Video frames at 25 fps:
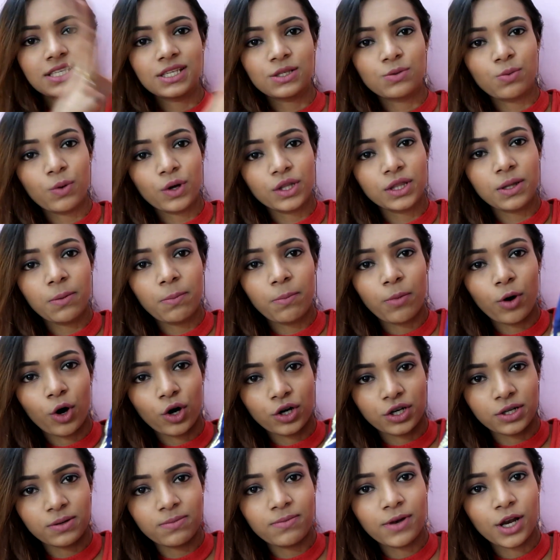is what the
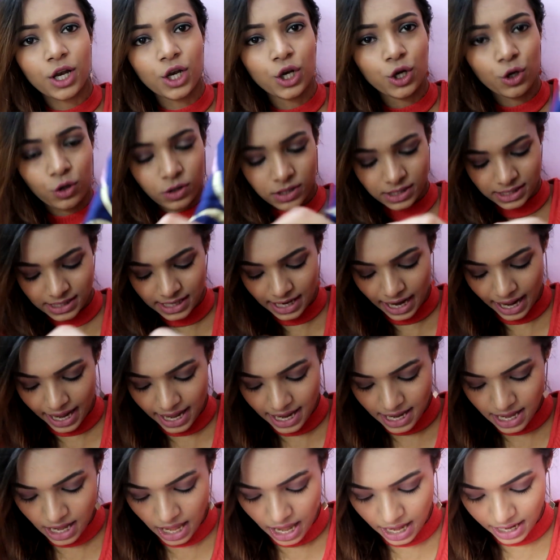bottom looks
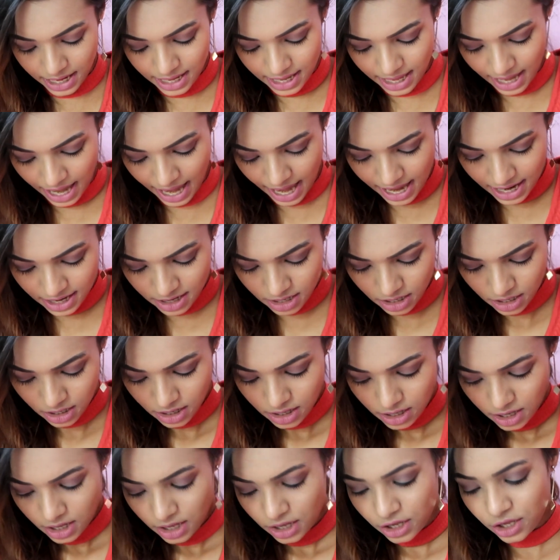like. Again,
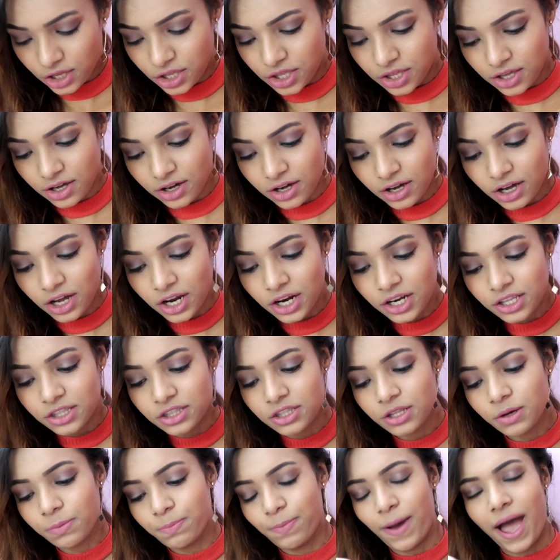here
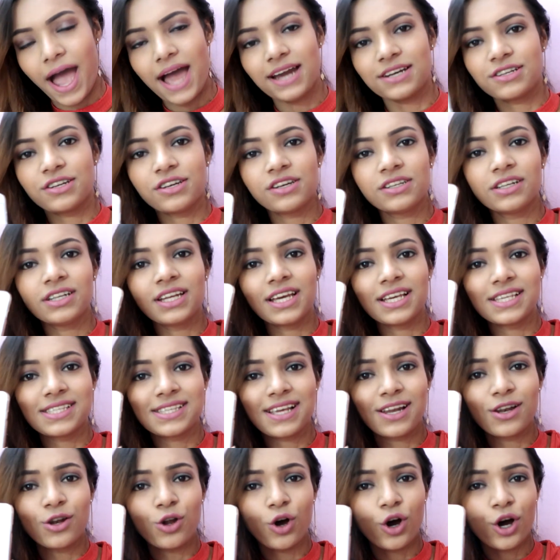the pattern is
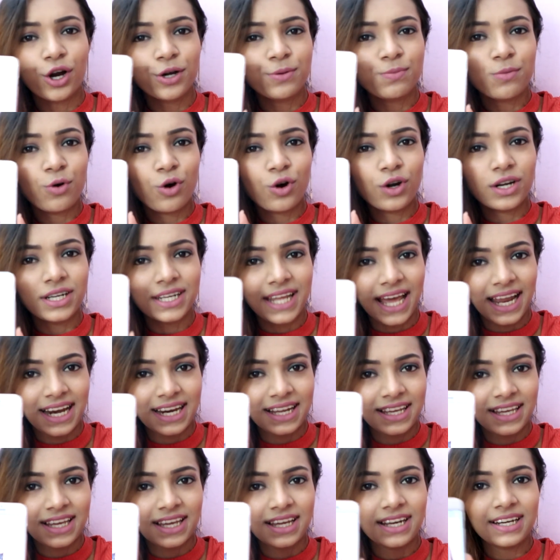a lot more
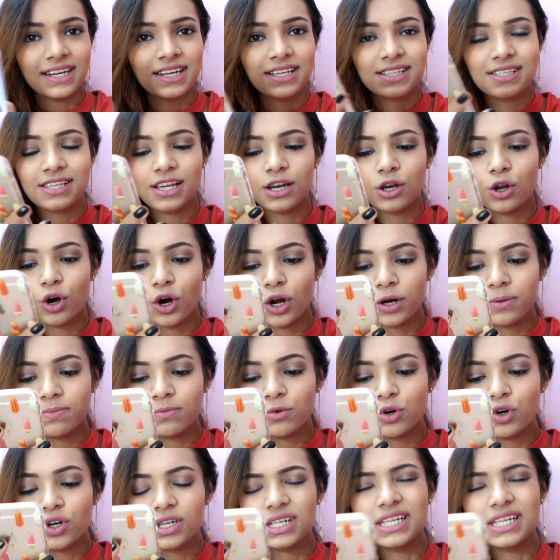delicate, it's a lot more